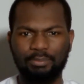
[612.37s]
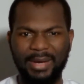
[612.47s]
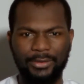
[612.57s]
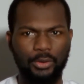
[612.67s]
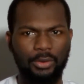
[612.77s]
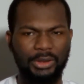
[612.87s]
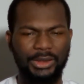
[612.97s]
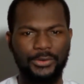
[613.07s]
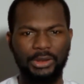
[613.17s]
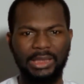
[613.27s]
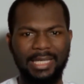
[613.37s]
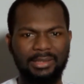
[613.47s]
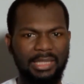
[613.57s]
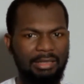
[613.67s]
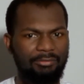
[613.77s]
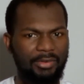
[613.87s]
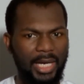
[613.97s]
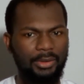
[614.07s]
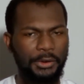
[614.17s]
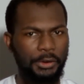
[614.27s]
methodologies such as the
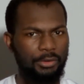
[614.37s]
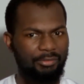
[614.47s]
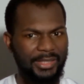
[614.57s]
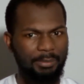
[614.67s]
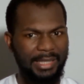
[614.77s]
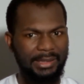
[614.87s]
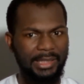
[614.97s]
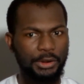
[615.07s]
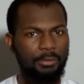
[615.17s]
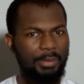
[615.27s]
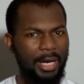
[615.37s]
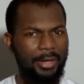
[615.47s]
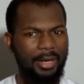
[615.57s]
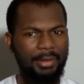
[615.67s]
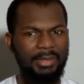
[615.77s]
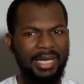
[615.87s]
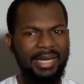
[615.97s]
violation of expectation paradigm